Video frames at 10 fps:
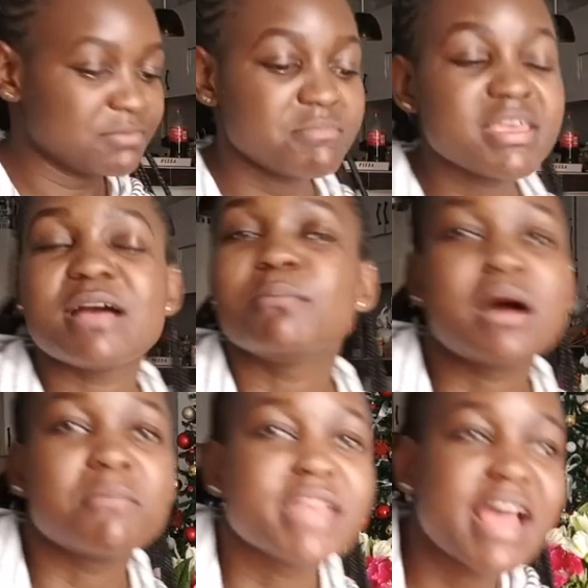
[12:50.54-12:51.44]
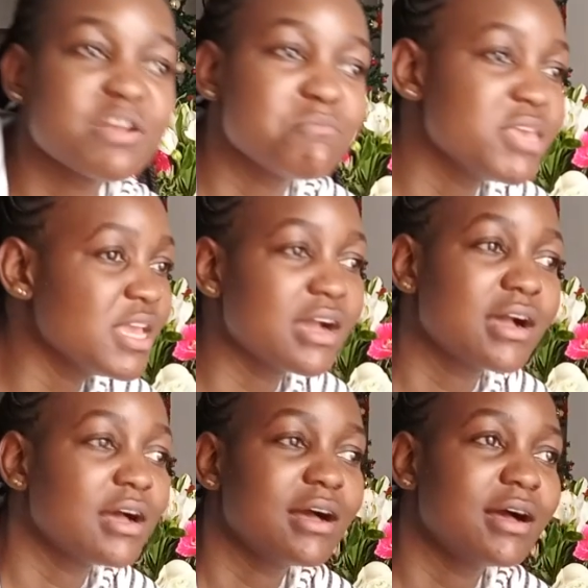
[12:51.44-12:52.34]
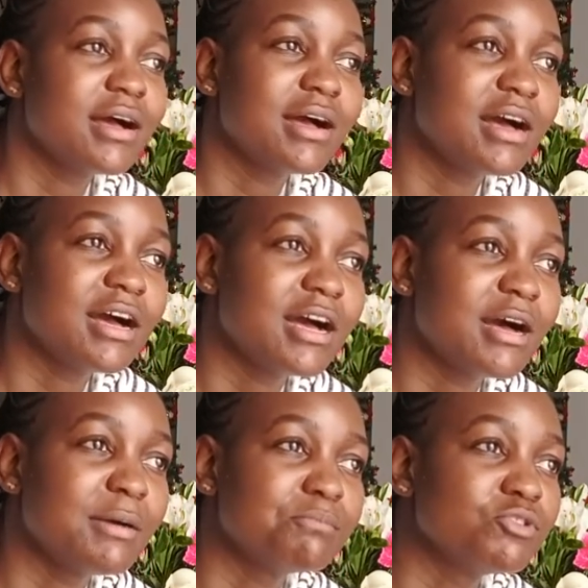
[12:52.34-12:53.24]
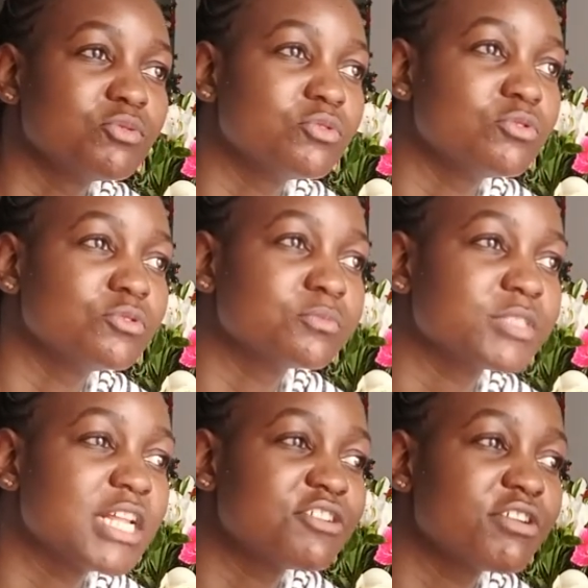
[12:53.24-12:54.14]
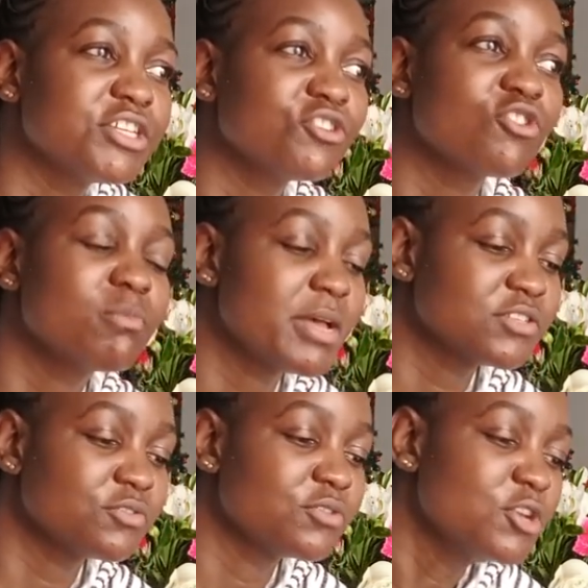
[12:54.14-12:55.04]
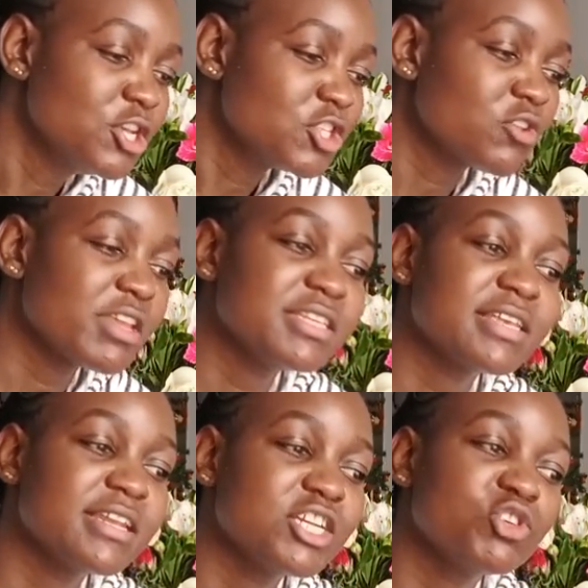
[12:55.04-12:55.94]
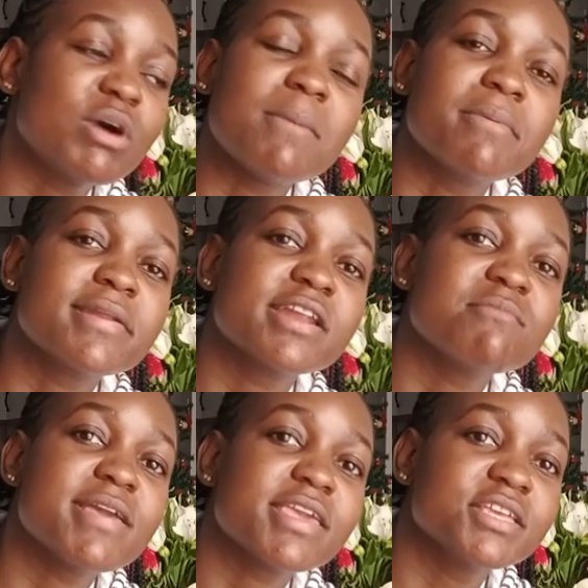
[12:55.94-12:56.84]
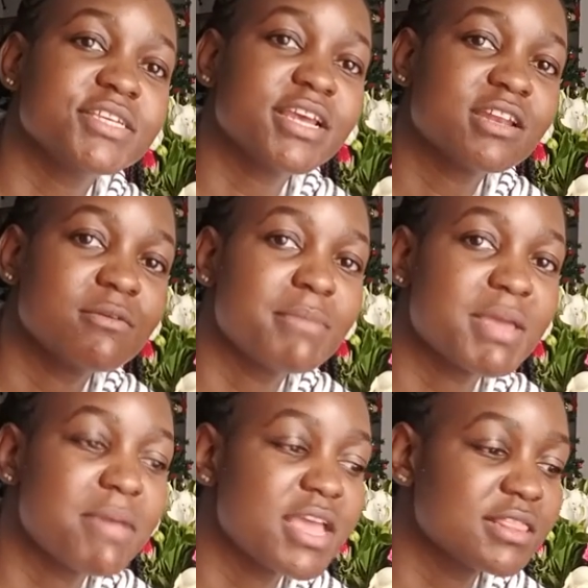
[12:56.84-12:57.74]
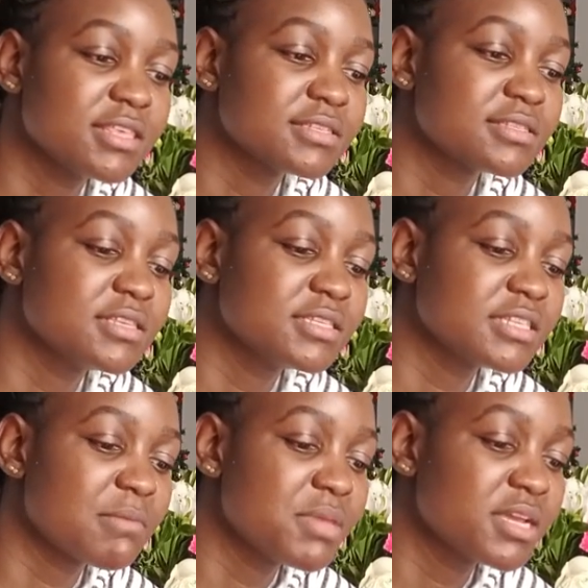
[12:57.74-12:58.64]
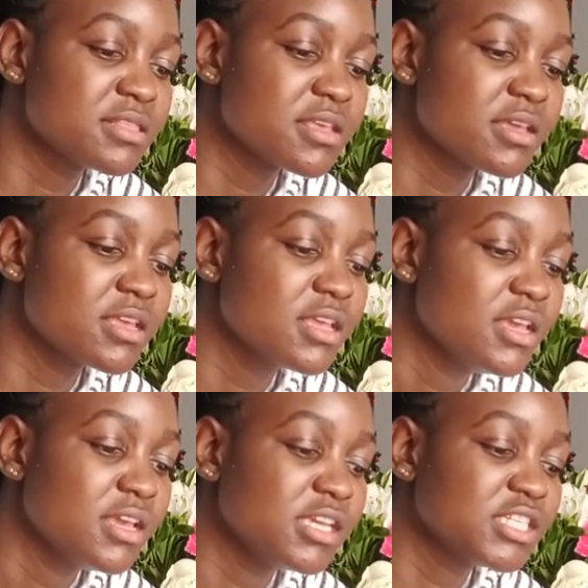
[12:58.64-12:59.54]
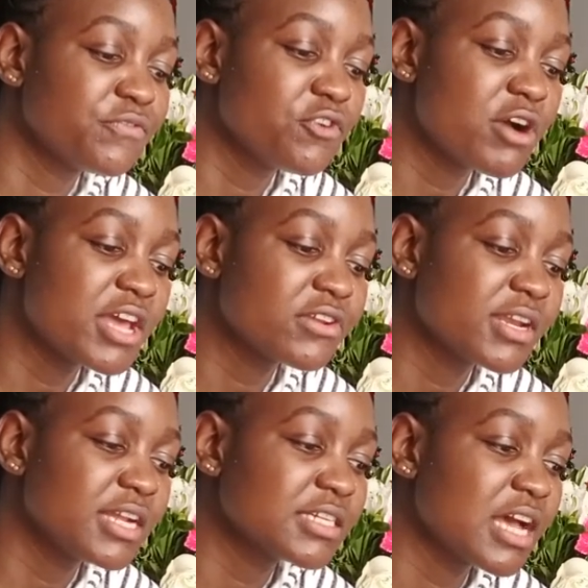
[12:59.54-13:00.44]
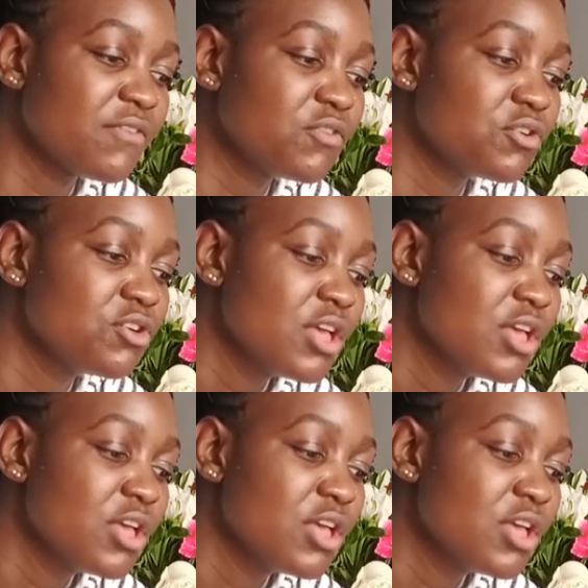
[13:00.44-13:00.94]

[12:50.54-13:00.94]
me, I'm done being a traditional person. So I decided to upgrade my kitchen by buying this. This is a big thingy. It's 400 at Carrefour.